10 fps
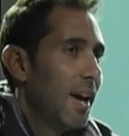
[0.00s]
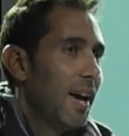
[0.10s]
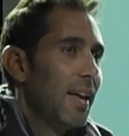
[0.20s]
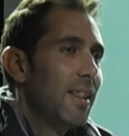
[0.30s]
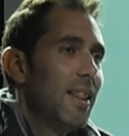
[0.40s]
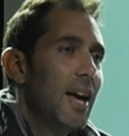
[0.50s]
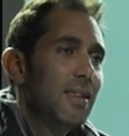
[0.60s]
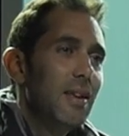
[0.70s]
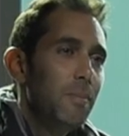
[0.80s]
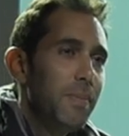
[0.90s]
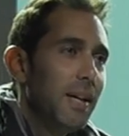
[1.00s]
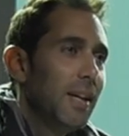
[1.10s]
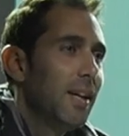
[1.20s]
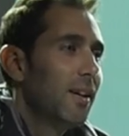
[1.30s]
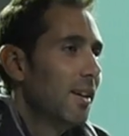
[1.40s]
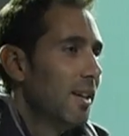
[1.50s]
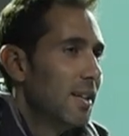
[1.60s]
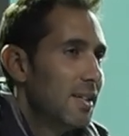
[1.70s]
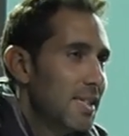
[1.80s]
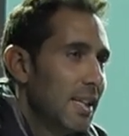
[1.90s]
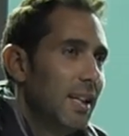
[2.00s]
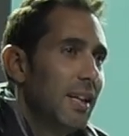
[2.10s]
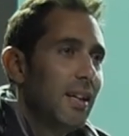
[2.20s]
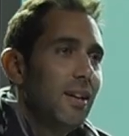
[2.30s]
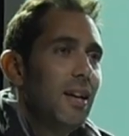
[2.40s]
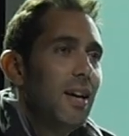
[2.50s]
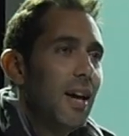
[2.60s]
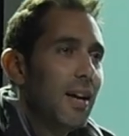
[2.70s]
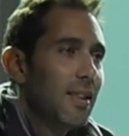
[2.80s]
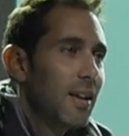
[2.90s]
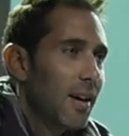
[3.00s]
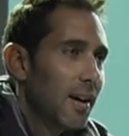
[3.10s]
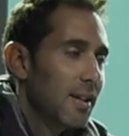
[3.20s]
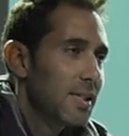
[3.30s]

and let it be Tzili, and the